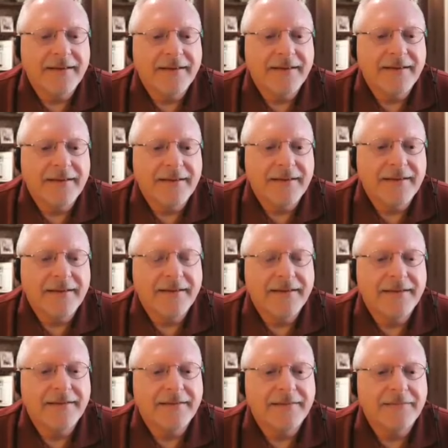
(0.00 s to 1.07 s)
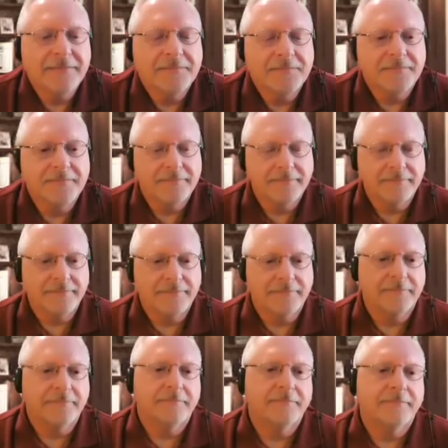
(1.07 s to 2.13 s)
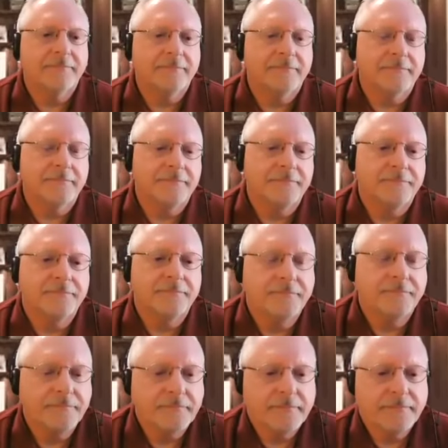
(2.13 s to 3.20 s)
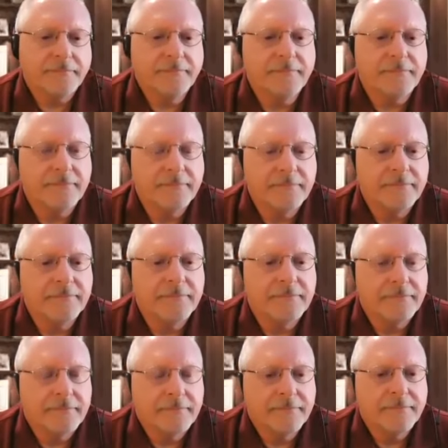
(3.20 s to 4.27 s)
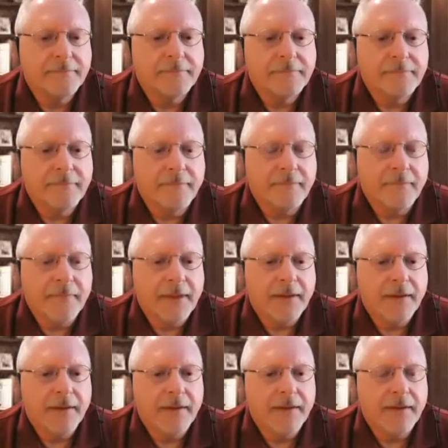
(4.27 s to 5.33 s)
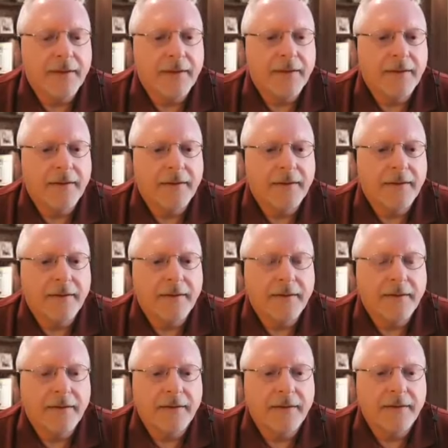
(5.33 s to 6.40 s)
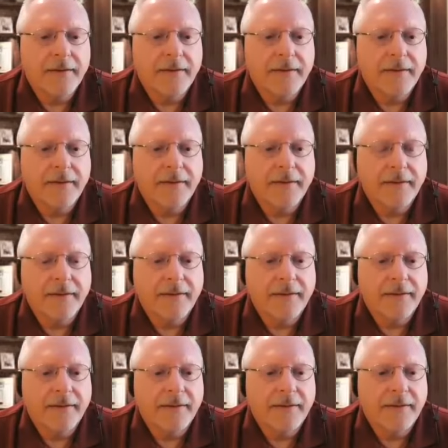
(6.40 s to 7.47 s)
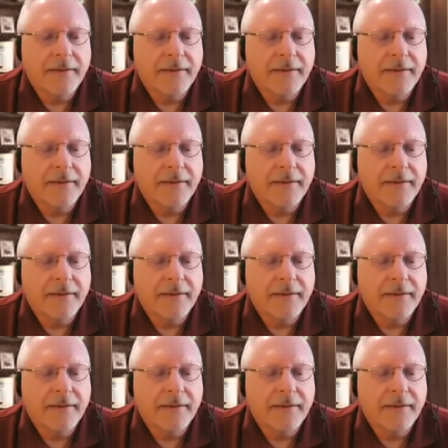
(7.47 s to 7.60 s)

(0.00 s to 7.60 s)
[no speech]